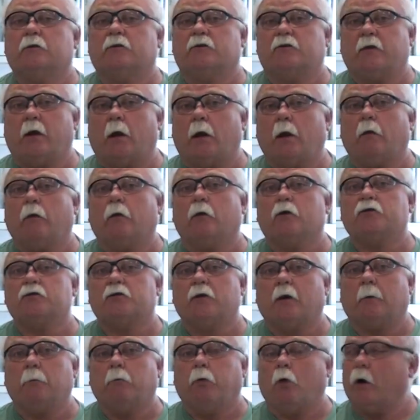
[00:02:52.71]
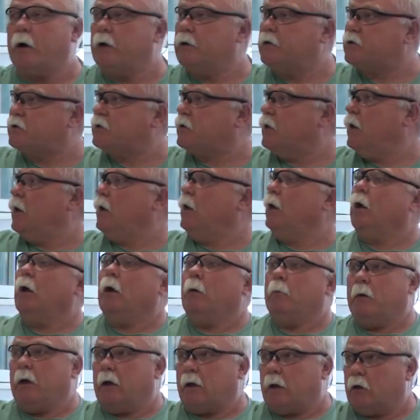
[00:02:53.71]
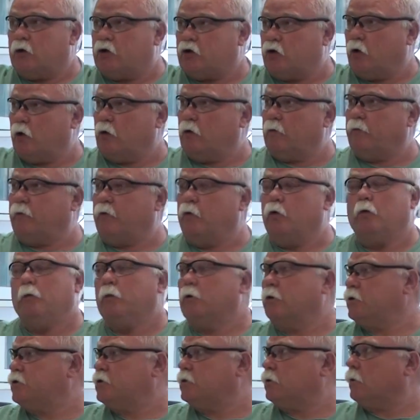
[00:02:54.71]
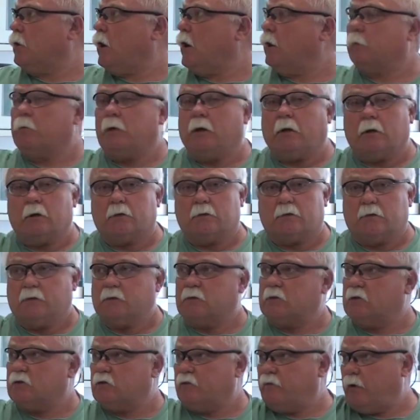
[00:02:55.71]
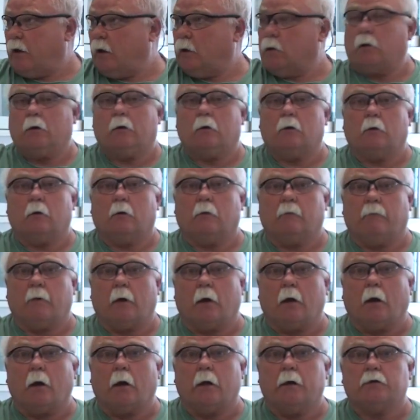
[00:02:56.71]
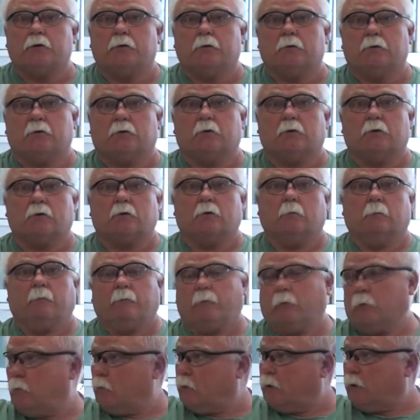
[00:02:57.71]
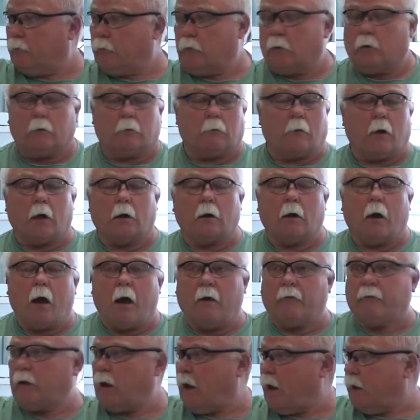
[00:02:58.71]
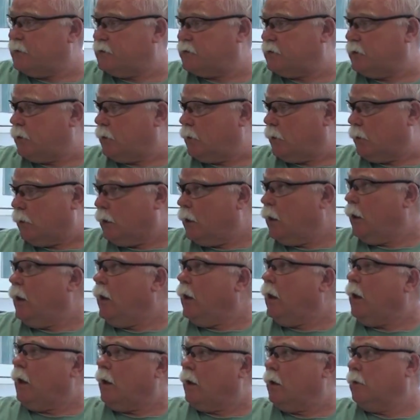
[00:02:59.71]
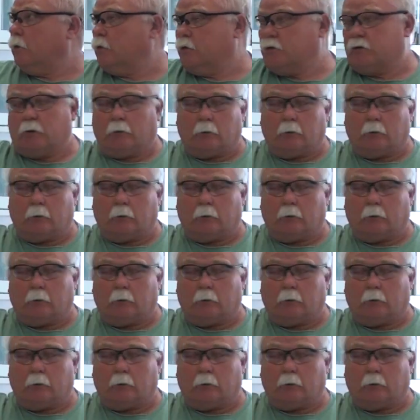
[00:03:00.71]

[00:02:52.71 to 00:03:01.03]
setting their set points, making sure the fume hoods are on because this is vented to the ventilation system for whatever you're trying to off gas in here, and there's a